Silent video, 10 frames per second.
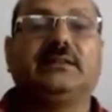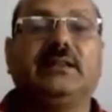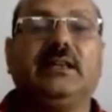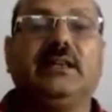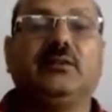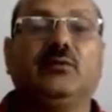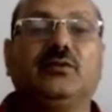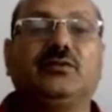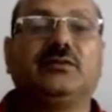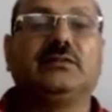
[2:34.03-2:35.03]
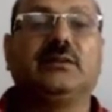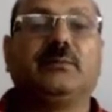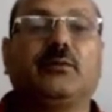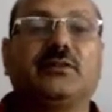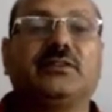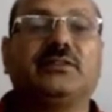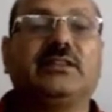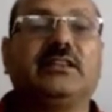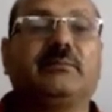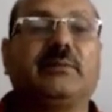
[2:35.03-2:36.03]
They include the
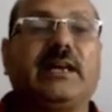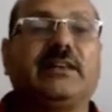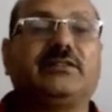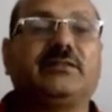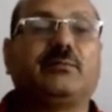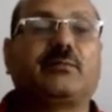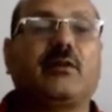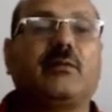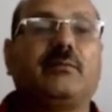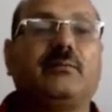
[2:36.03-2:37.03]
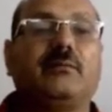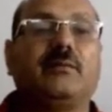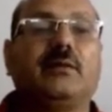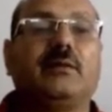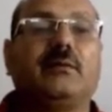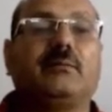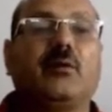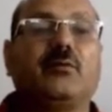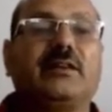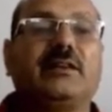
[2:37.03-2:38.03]
photosynthetic plants
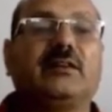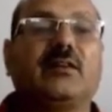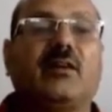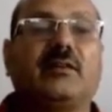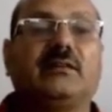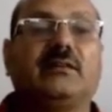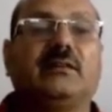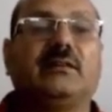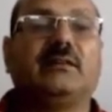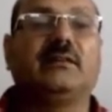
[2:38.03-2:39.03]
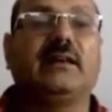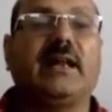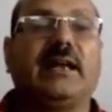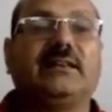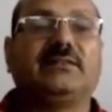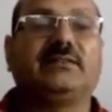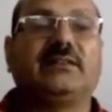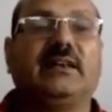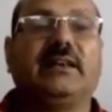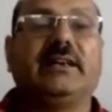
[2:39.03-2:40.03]
found in lawn, plants,
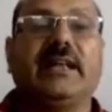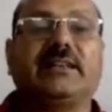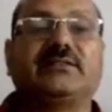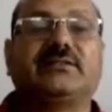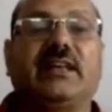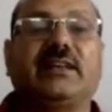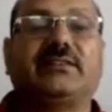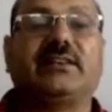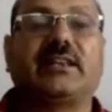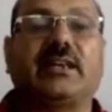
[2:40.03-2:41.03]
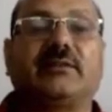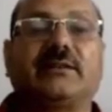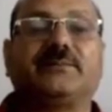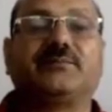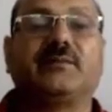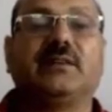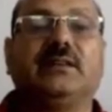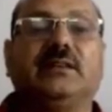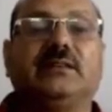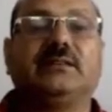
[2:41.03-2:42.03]
lakes, etc.
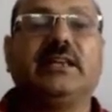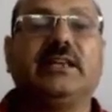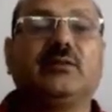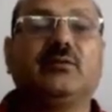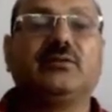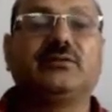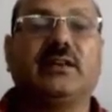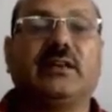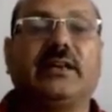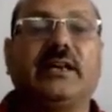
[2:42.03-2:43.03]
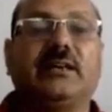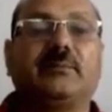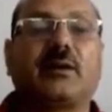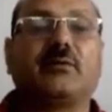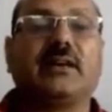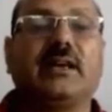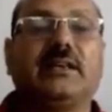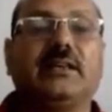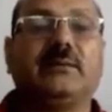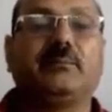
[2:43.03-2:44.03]
They include red, brown
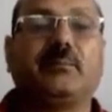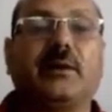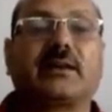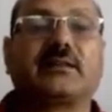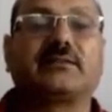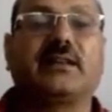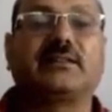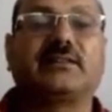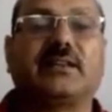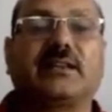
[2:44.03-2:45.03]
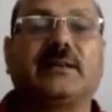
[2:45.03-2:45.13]
algae, ferns, etc.